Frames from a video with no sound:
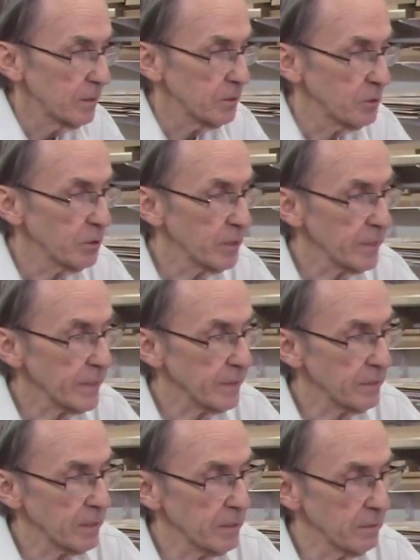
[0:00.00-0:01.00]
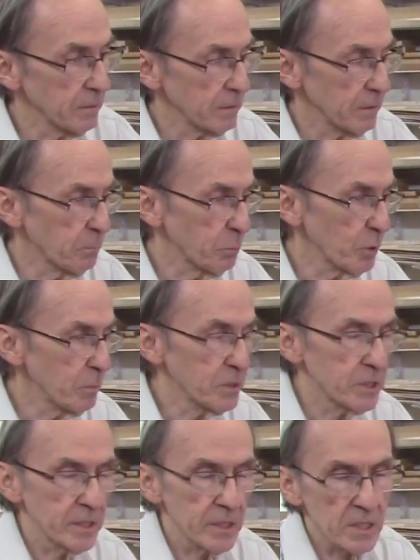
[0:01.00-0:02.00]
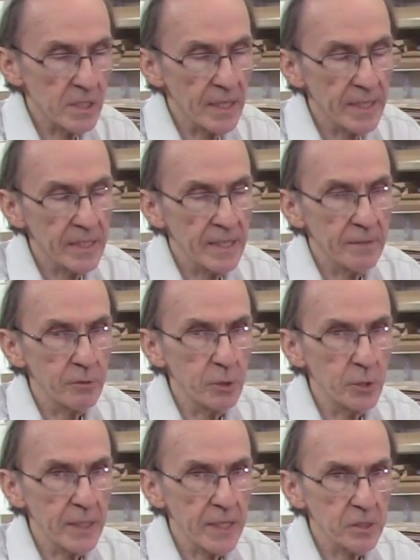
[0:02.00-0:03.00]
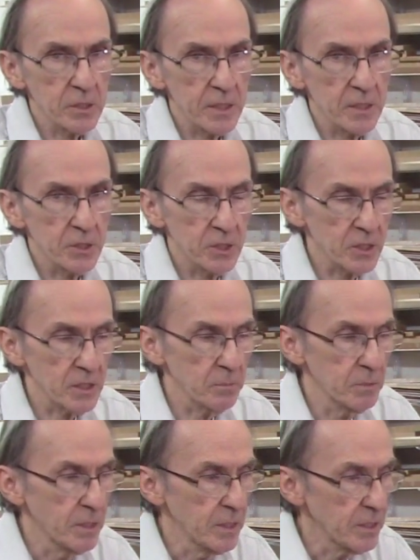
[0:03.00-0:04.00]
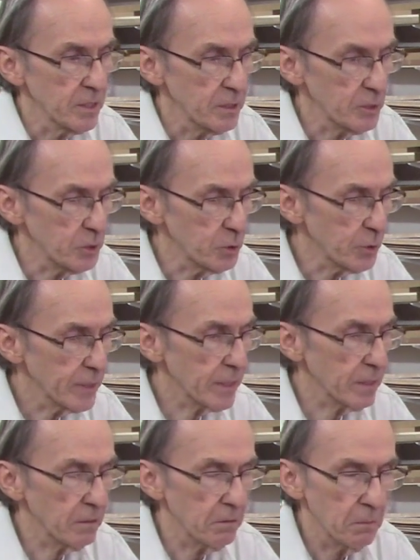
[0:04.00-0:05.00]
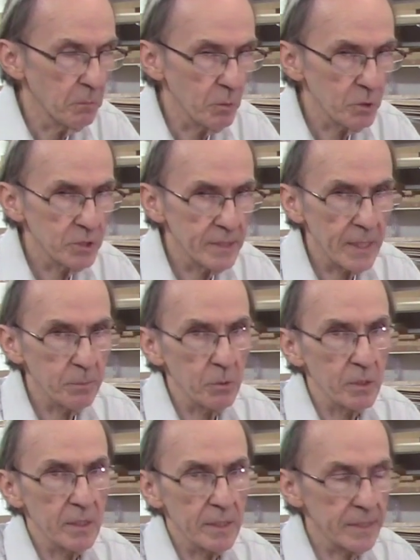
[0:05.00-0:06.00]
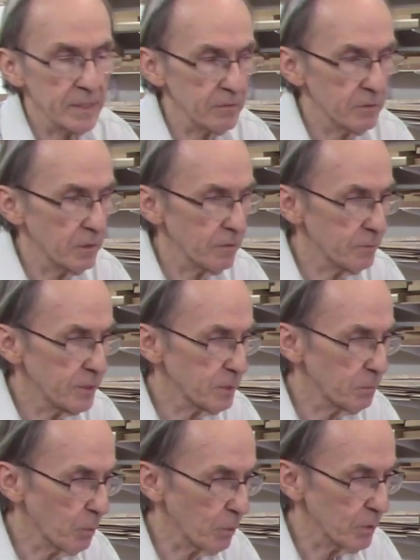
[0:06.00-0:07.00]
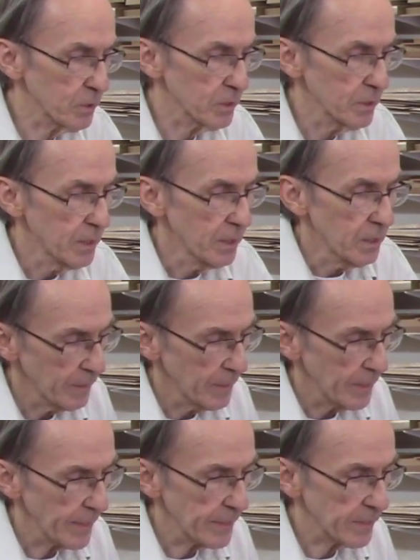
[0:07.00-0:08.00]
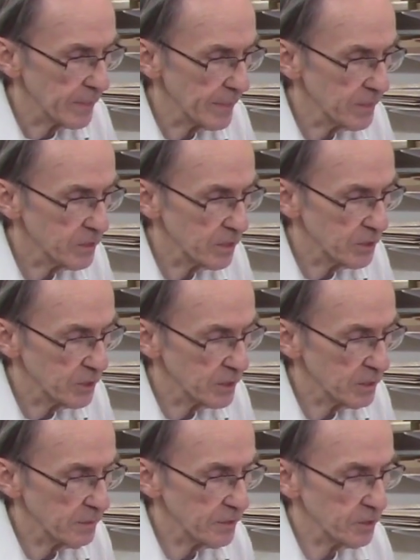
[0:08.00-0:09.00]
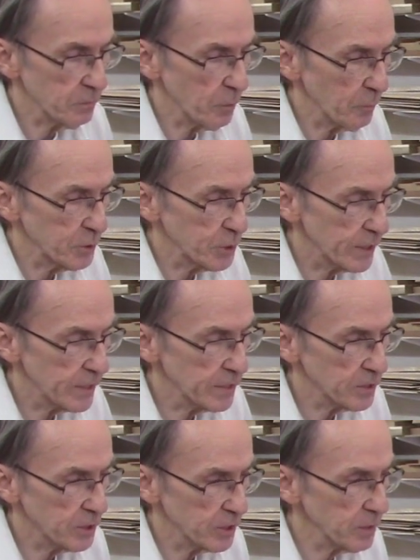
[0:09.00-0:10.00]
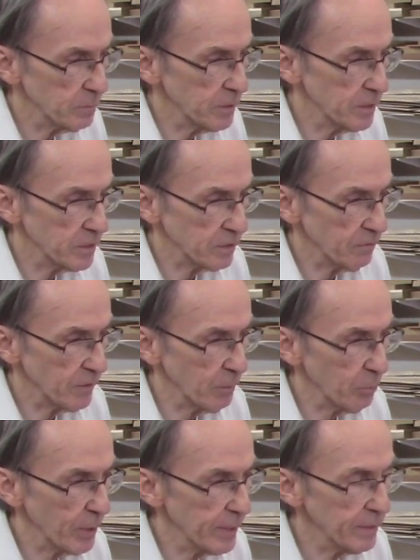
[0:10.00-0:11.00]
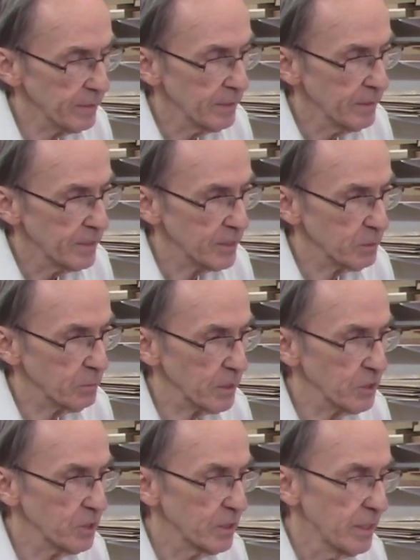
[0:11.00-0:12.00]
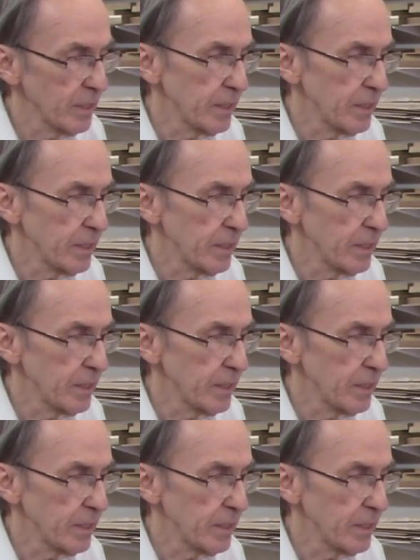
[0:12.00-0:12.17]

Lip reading: Due to the improvements in the design of the Heavy Duty Accu-Slice system, you do get a more stable cutting of these boards. Adding legs to the system gives you more rigidity to the system that doesn't vibrate as much.